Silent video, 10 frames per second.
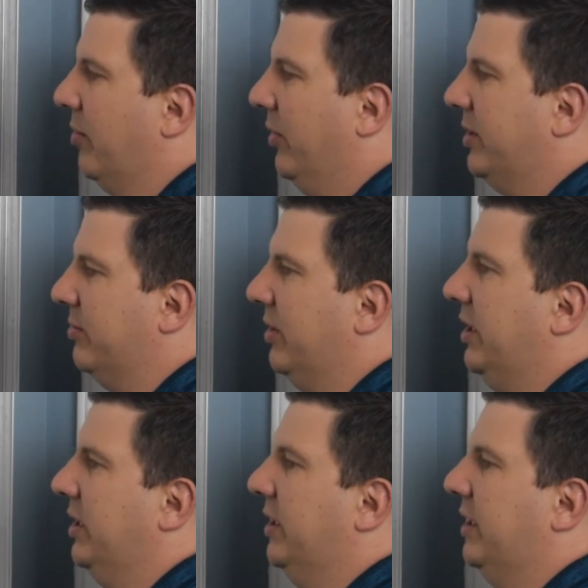plus I'm
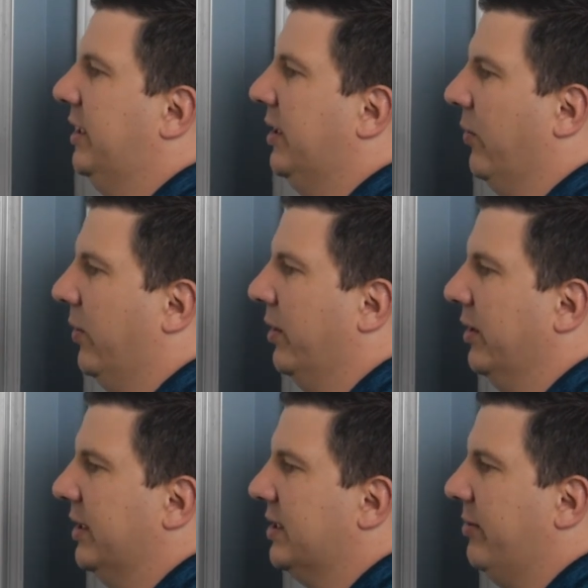getting the
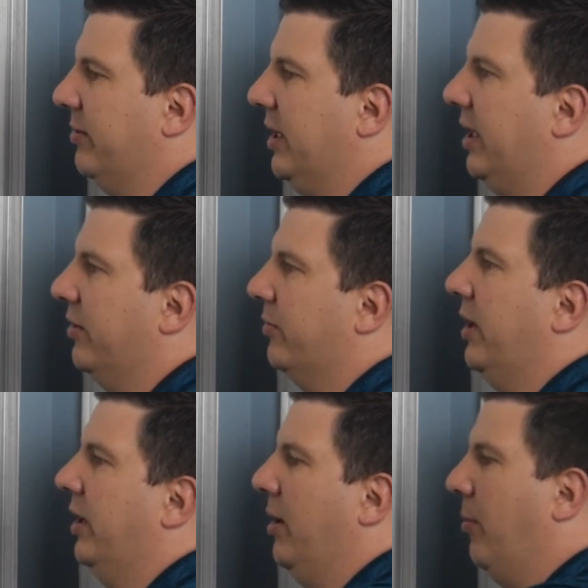oil that's coming out of the
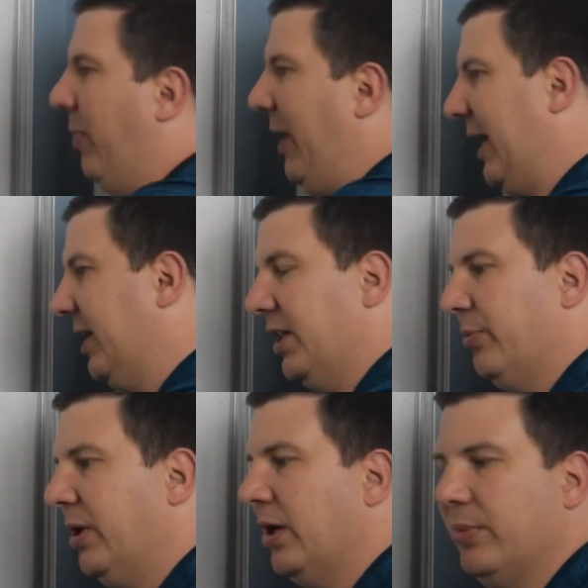rod back into the
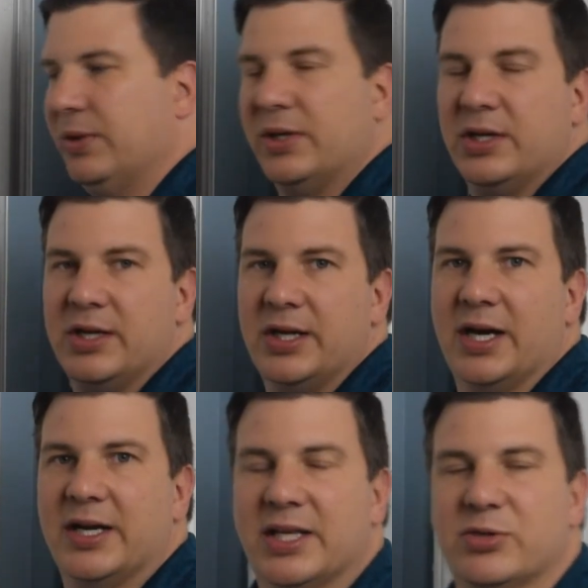pump.
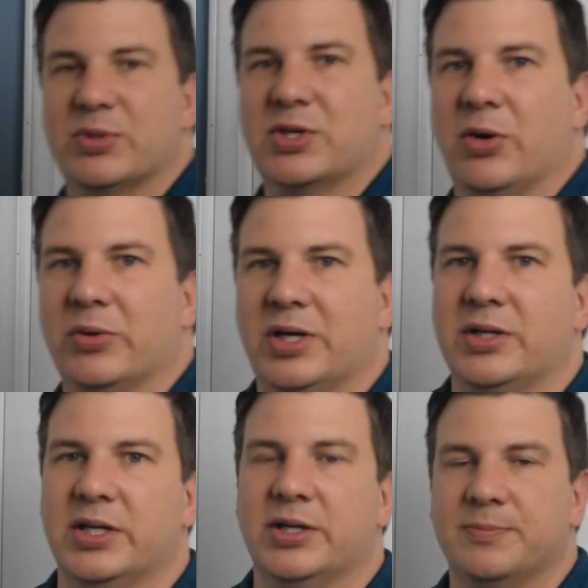And that's what's going
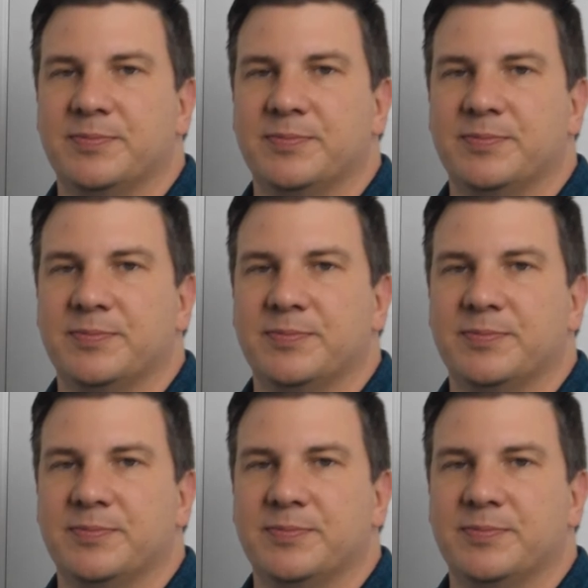on there.